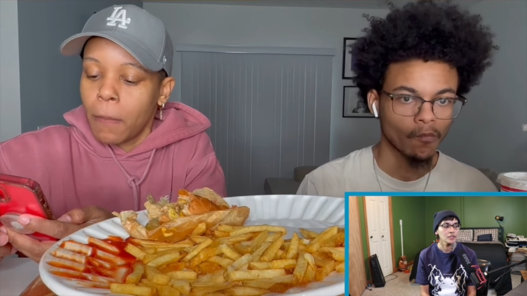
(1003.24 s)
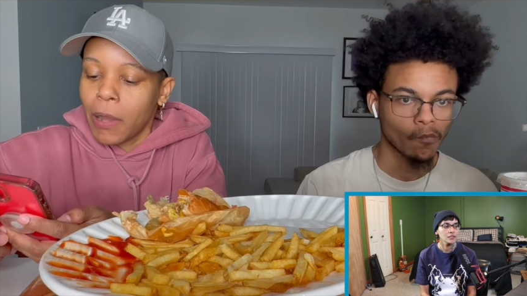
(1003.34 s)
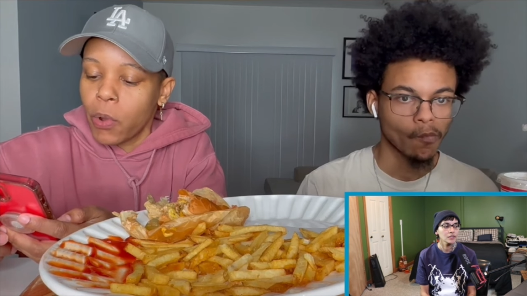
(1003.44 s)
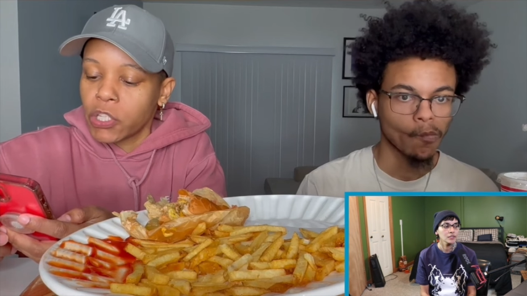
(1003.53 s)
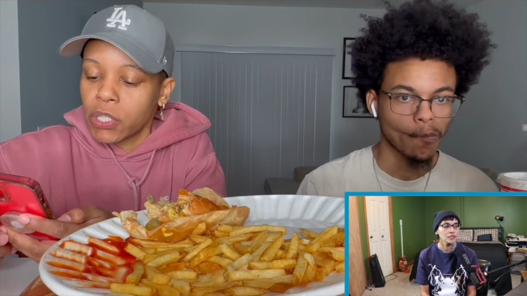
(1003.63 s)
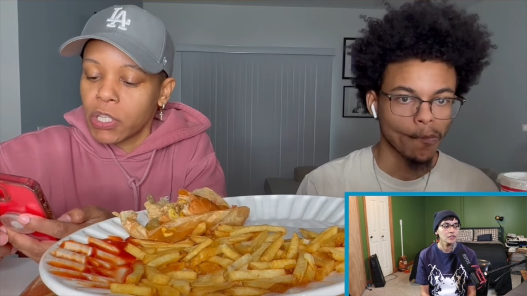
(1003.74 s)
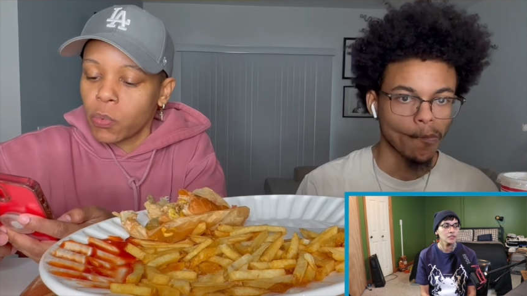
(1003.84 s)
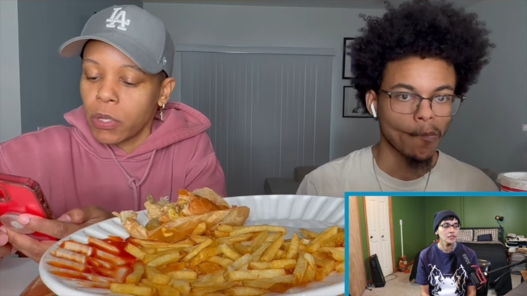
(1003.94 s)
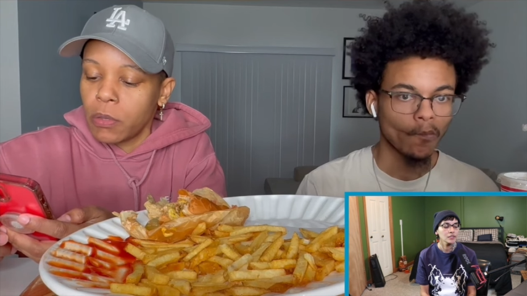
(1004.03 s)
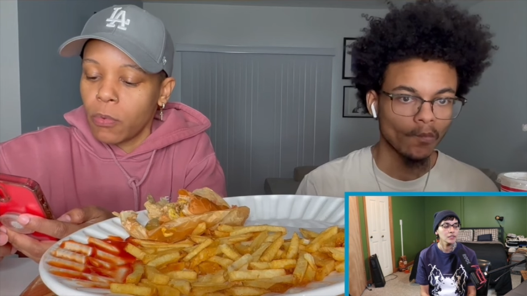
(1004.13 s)
Speaker 1: My question is,
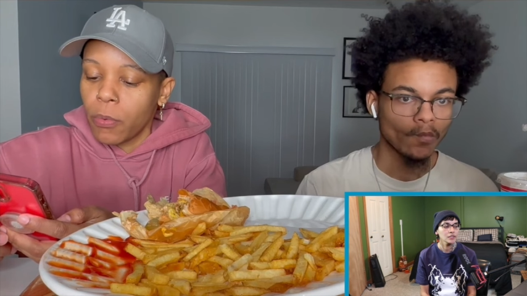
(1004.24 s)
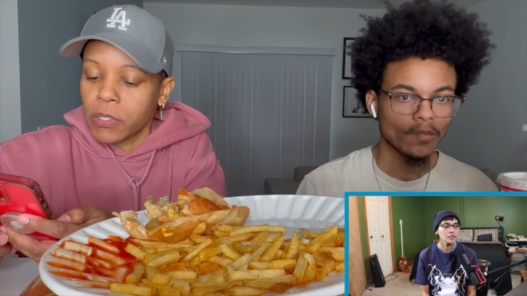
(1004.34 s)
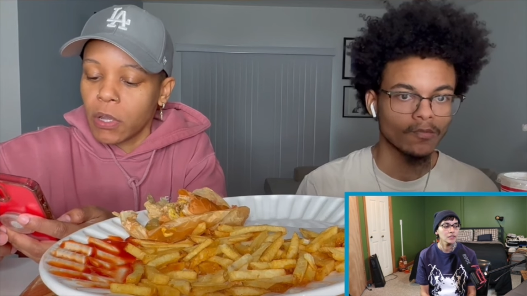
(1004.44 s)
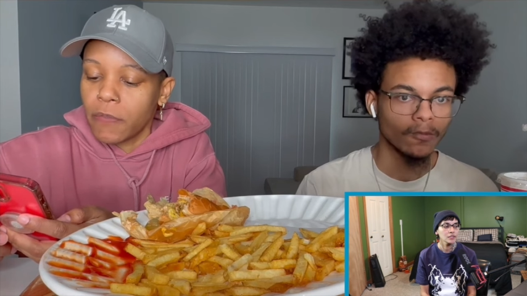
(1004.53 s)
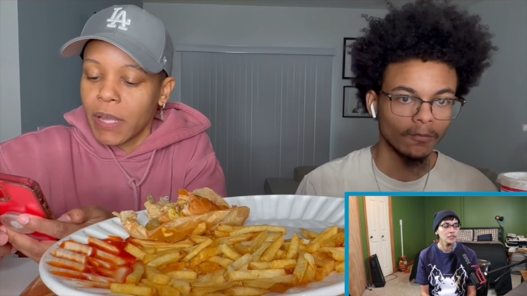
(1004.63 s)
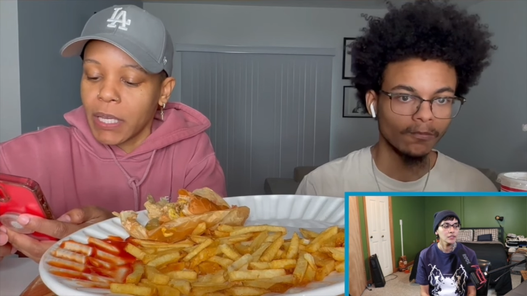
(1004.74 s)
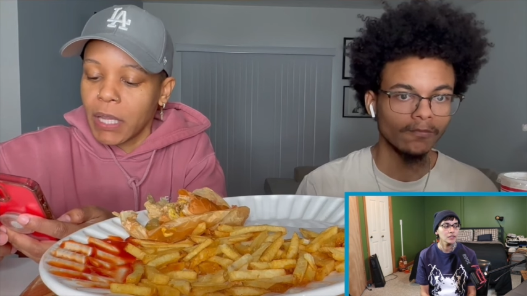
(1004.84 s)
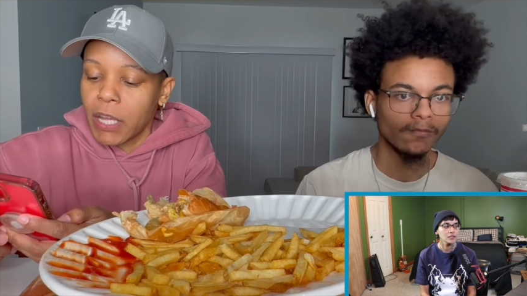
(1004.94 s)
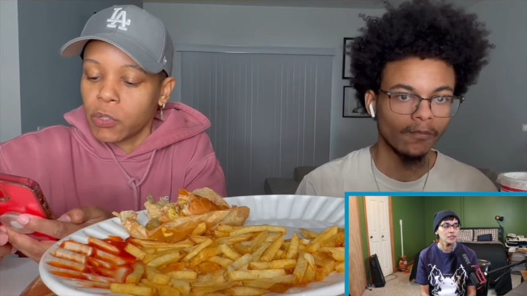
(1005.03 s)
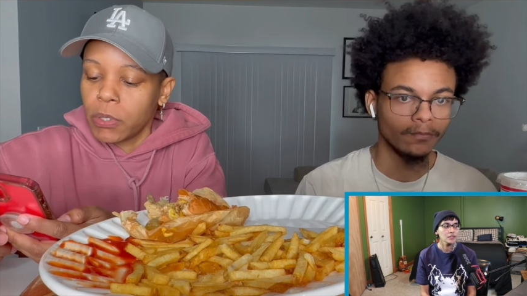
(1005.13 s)
were you more reserved like
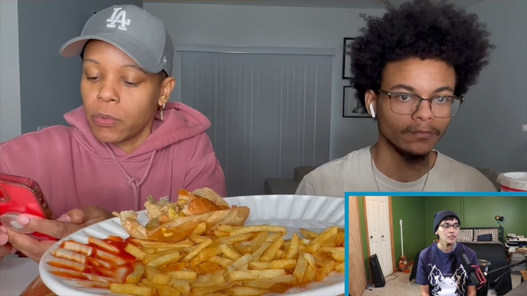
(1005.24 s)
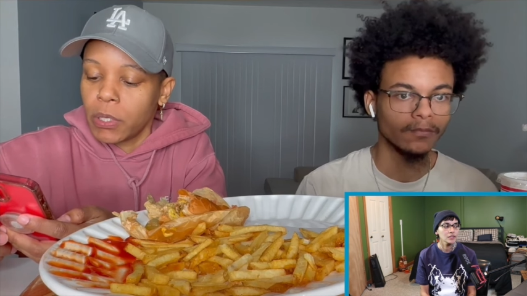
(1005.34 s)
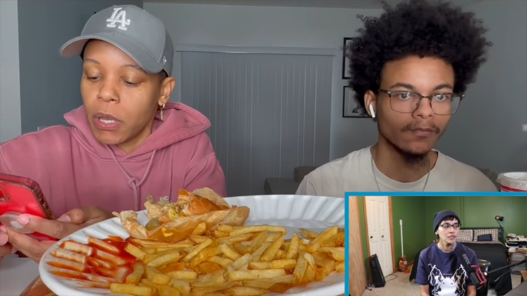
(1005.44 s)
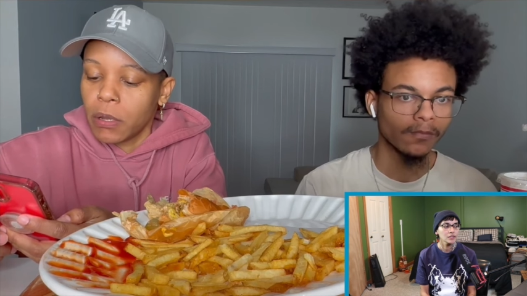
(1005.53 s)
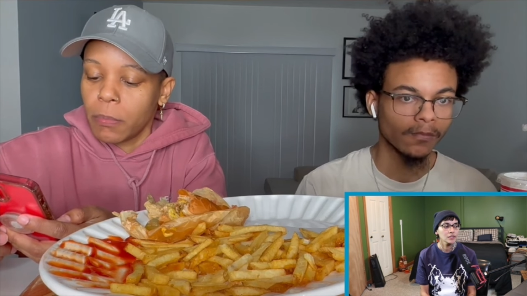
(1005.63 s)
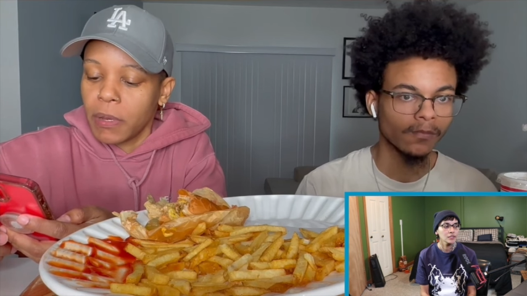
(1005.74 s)
Elijah when you were younger,